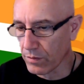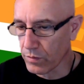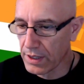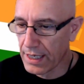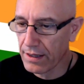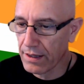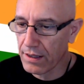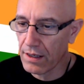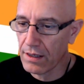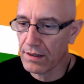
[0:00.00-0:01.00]
The idea
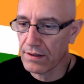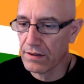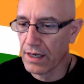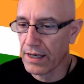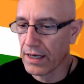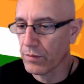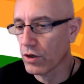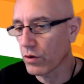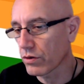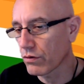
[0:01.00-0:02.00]
is I'm
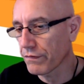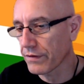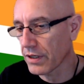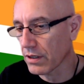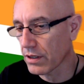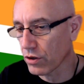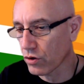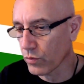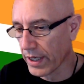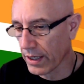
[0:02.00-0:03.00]
going to fianchetto to
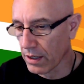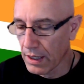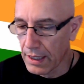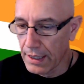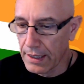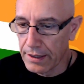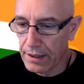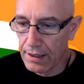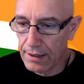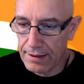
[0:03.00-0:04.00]
my
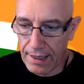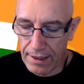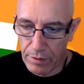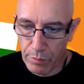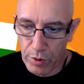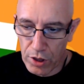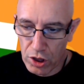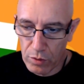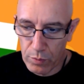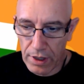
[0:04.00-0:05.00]
king side
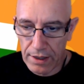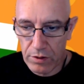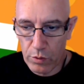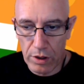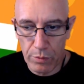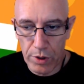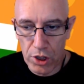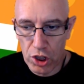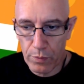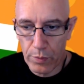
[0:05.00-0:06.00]
bishop, light square
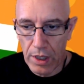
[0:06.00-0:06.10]
bishop.